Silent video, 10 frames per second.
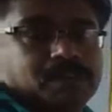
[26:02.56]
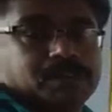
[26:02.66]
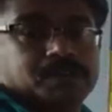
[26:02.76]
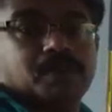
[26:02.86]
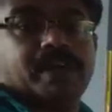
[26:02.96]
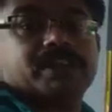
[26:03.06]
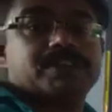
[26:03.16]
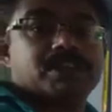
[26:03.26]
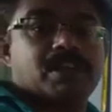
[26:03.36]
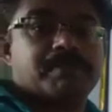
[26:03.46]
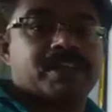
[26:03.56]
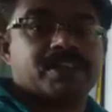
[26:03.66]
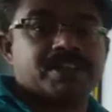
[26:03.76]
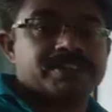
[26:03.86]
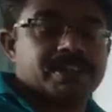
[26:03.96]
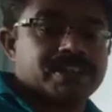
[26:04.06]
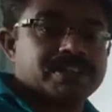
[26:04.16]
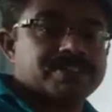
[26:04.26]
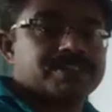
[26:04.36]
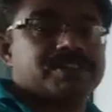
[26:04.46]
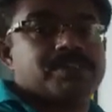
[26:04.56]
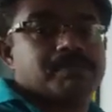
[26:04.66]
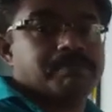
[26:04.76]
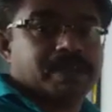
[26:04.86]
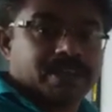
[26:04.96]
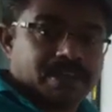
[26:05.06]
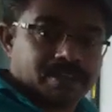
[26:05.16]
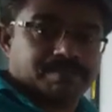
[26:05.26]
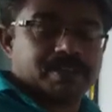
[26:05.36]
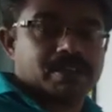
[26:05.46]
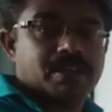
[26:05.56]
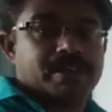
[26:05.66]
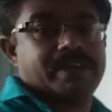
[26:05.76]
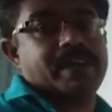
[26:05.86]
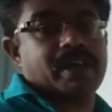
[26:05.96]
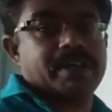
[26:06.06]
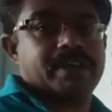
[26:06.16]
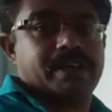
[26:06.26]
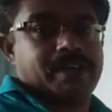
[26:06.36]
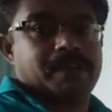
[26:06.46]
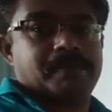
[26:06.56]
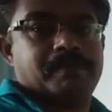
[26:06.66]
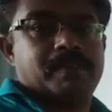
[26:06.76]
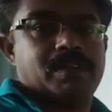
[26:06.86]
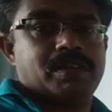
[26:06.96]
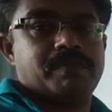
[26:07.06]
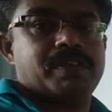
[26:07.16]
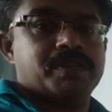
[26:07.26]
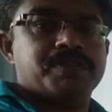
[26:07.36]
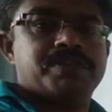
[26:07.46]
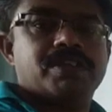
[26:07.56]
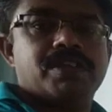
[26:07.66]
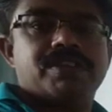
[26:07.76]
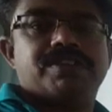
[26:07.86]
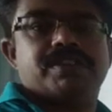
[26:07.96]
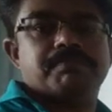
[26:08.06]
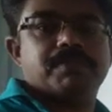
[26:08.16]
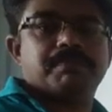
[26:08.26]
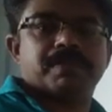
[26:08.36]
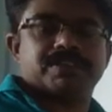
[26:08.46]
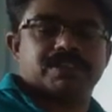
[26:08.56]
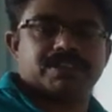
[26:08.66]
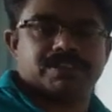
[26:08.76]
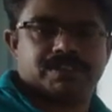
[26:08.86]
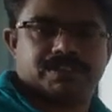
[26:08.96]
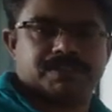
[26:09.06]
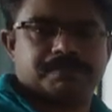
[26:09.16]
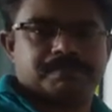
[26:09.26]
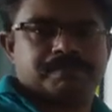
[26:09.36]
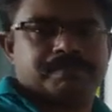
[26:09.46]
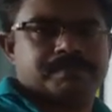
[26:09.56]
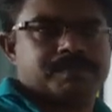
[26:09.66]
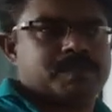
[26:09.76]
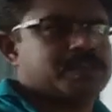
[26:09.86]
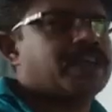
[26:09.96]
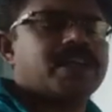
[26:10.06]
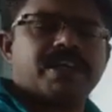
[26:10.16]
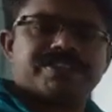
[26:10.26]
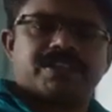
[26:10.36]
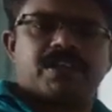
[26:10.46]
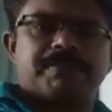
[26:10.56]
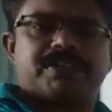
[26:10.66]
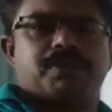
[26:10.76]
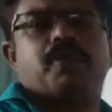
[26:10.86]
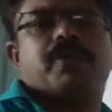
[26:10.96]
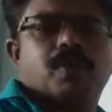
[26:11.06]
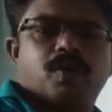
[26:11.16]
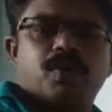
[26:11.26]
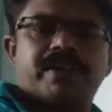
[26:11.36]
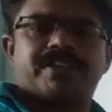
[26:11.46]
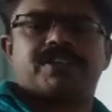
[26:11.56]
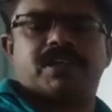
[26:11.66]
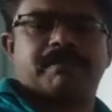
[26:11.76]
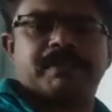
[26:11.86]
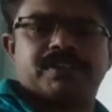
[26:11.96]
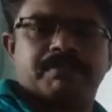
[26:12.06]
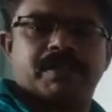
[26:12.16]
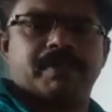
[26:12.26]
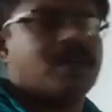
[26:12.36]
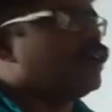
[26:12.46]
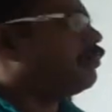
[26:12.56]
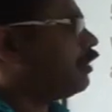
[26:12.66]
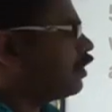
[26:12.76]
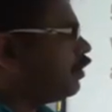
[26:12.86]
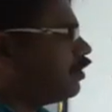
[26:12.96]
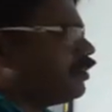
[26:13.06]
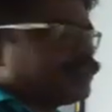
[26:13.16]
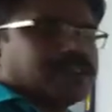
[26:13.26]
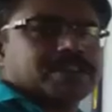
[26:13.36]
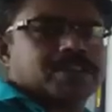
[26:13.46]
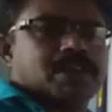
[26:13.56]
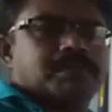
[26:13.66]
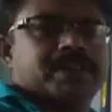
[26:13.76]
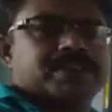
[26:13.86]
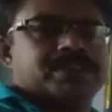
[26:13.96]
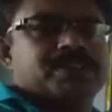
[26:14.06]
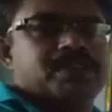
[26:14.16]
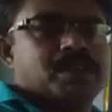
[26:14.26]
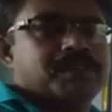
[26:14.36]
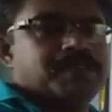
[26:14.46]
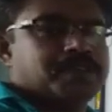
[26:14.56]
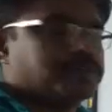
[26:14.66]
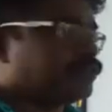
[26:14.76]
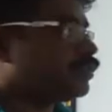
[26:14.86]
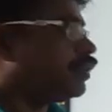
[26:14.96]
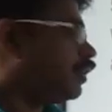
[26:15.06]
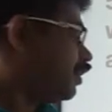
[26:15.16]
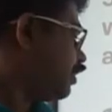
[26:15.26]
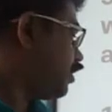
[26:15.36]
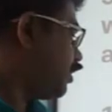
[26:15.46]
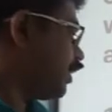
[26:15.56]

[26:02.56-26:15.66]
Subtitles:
So exclamatory sentences beginning with here and there, we use simple present tense. Certain exclamation, not only exclamation maybe, but these exclamations we use. For